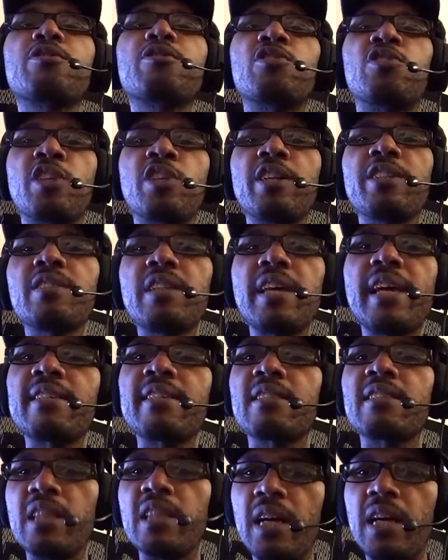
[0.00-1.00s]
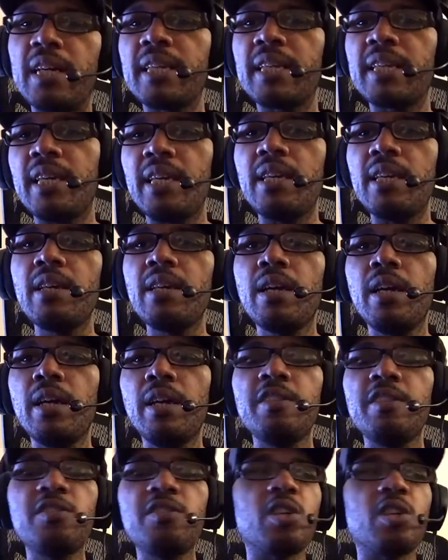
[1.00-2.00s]
just as lucky
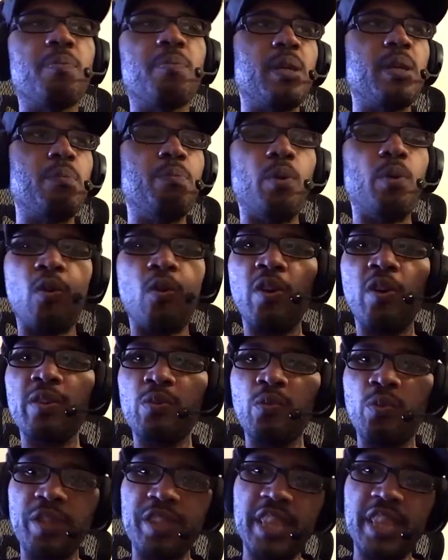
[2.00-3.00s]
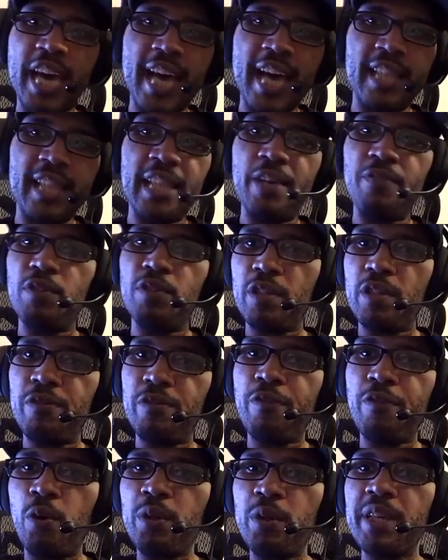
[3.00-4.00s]
to be born with that level of
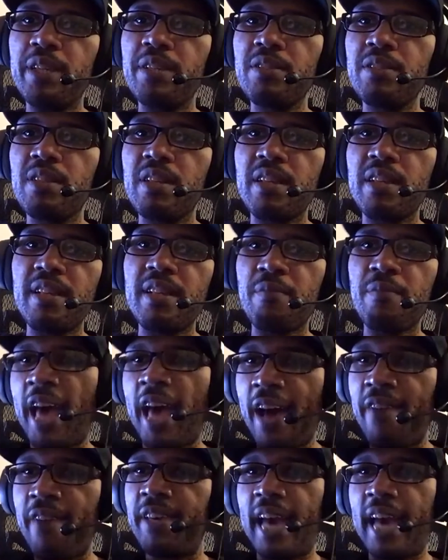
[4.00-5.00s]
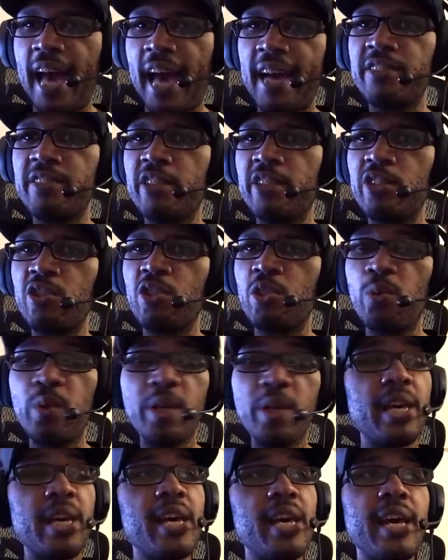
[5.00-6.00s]
focus, having access to
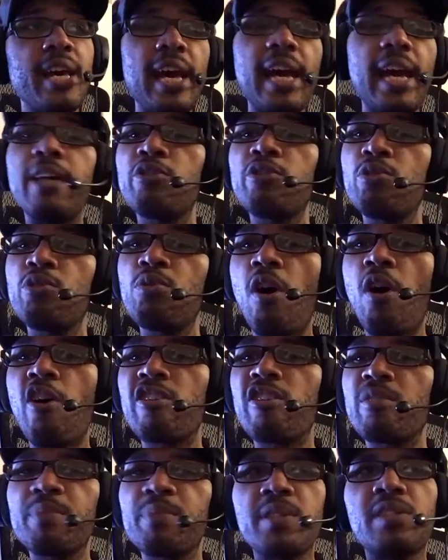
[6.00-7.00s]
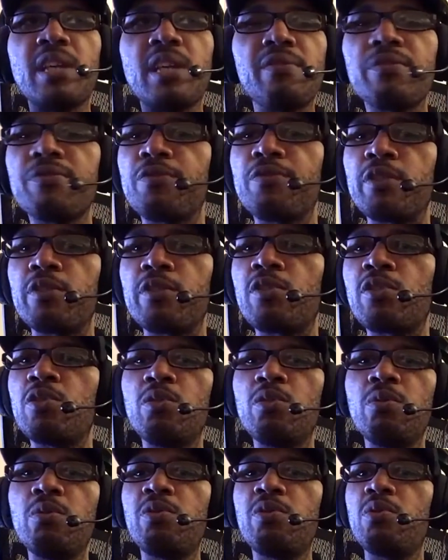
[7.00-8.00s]
it, as you are to be
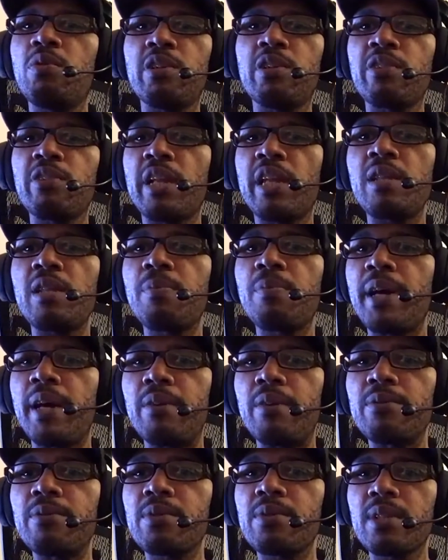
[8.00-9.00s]
7'2", 280 pounds.